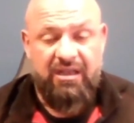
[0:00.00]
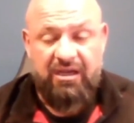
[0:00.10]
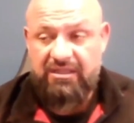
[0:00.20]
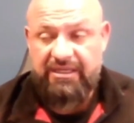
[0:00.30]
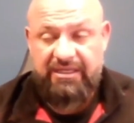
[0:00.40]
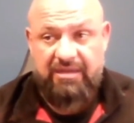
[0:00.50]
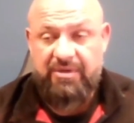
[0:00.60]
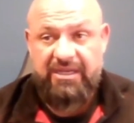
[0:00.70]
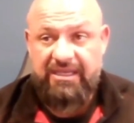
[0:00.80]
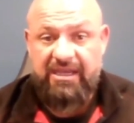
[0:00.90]
Luckily, I
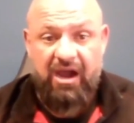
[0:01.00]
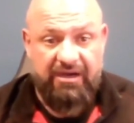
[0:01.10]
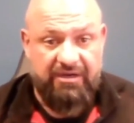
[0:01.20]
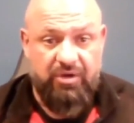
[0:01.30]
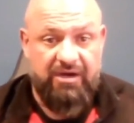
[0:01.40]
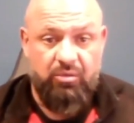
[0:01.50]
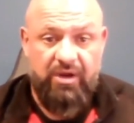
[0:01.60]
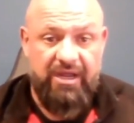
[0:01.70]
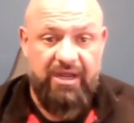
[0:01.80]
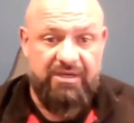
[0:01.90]
mean, he caught it right
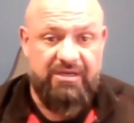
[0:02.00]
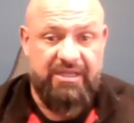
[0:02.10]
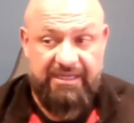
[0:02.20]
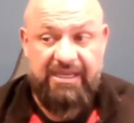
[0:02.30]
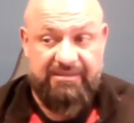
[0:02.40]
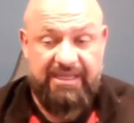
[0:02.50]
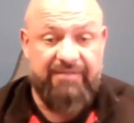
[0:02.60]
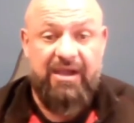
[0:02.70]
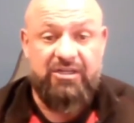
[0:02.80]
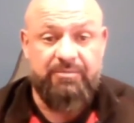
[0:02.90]
away, but he get,
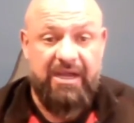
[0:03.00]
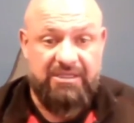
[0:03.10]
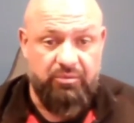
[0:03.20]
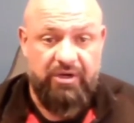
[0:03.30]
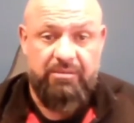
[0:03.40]
gave out his password.